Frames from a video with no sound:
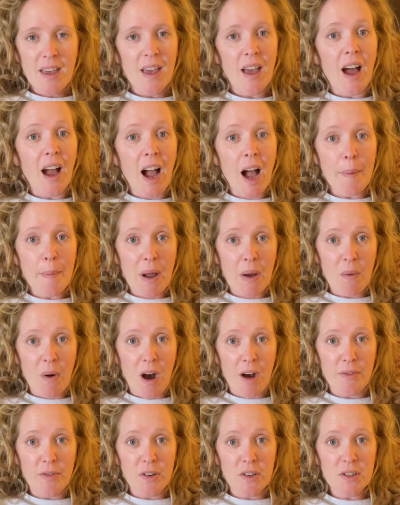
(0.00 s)
I got my
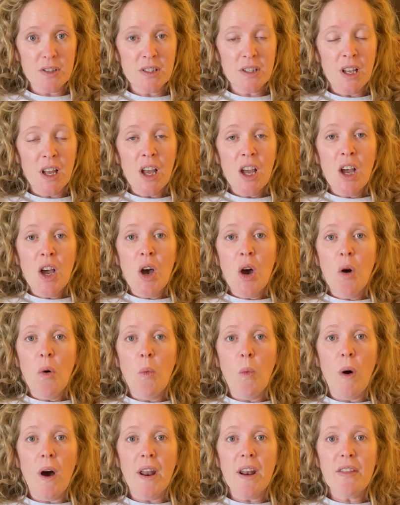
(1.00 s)
waffles.
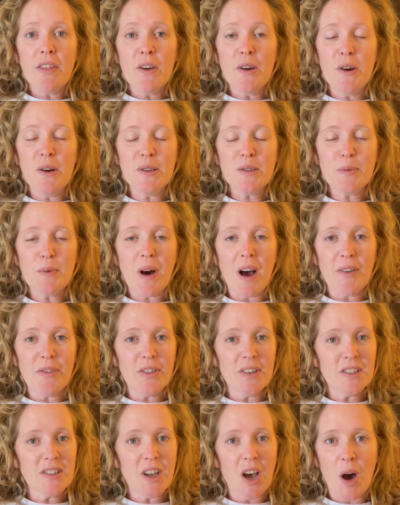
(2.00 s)
One of those
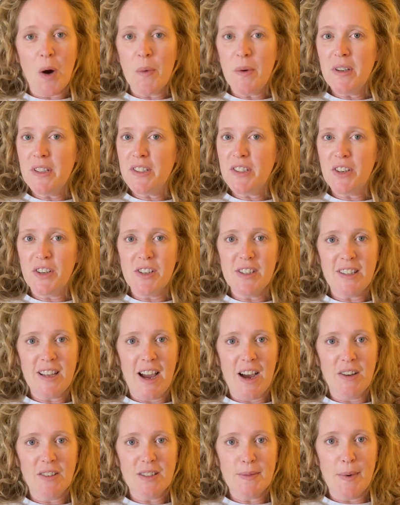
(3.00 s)
waffles always turns
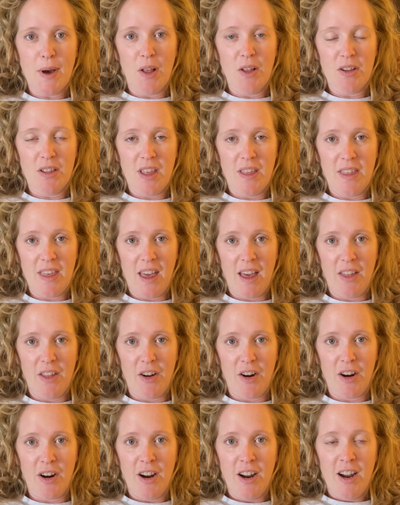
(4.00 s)
out smaller than the
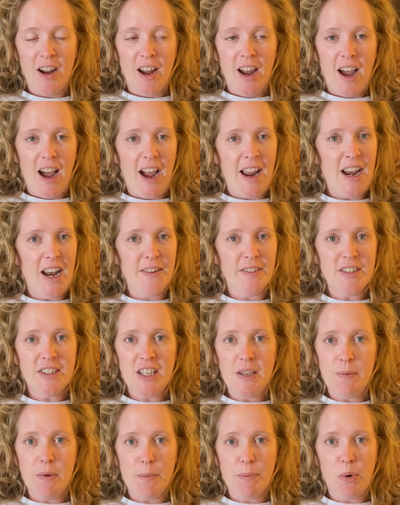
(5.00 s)
other. I never
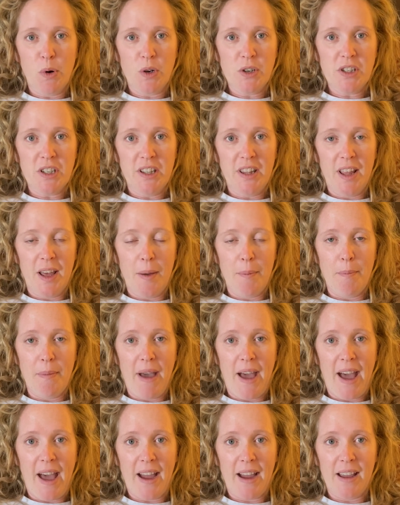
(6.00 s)
seem to portion them
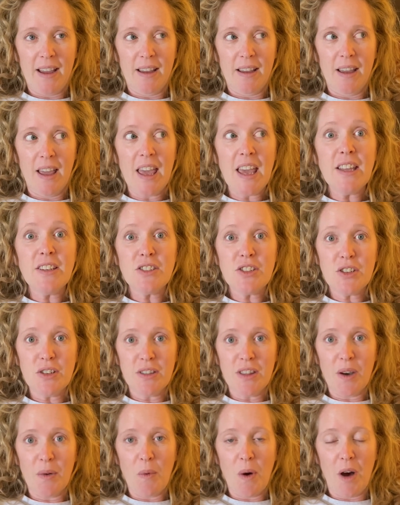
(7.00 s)
back into
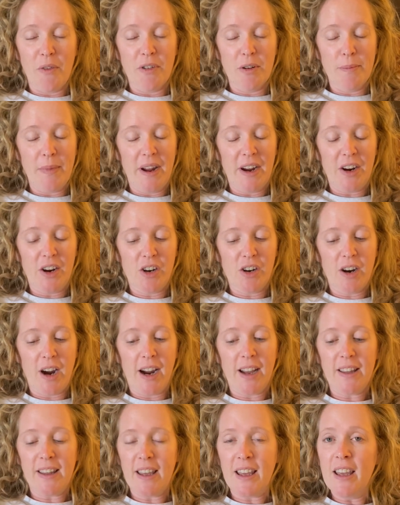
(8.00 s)
the waffle maker
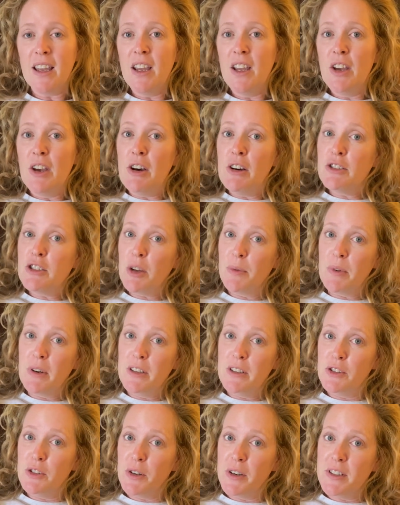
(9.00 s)
correctly. So I'm gonna
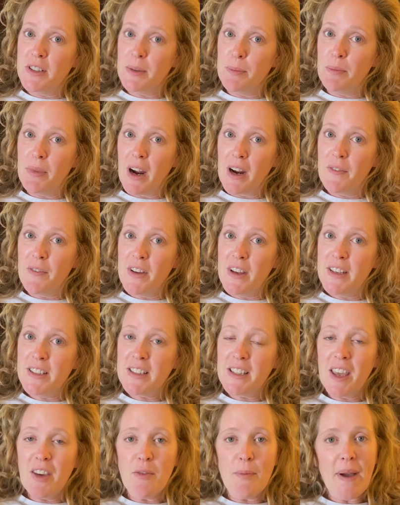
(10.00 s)
enjoy some
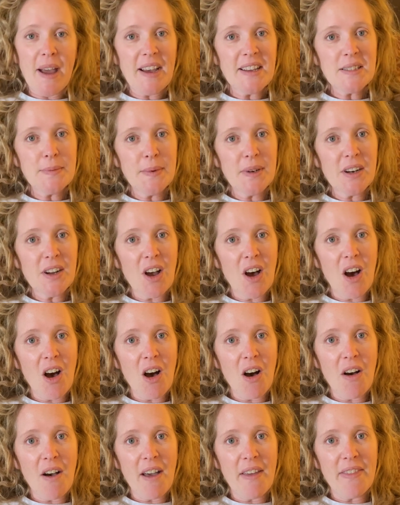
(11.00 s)
breakfast, give my husband a
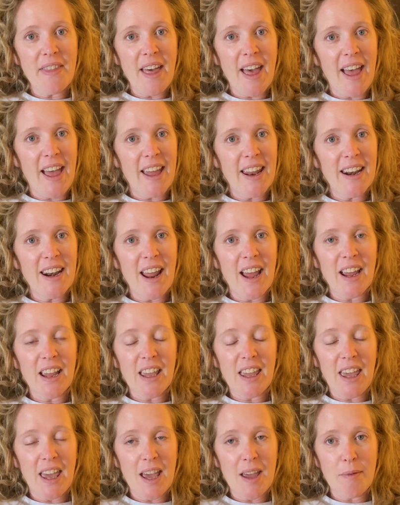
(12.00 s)
call, and then
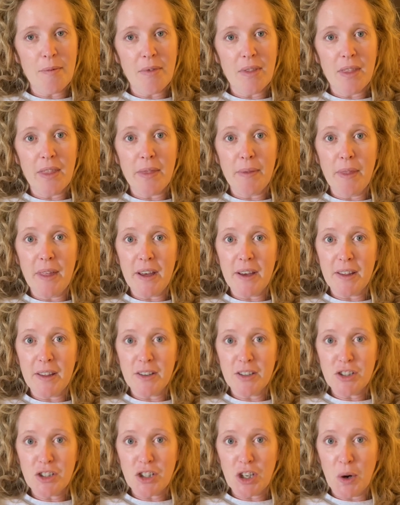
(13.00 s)
get the
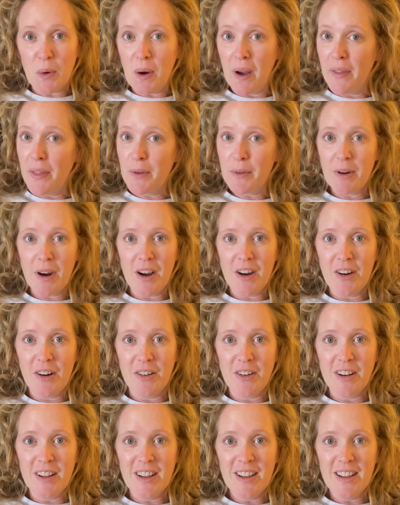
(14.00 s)
show on the road.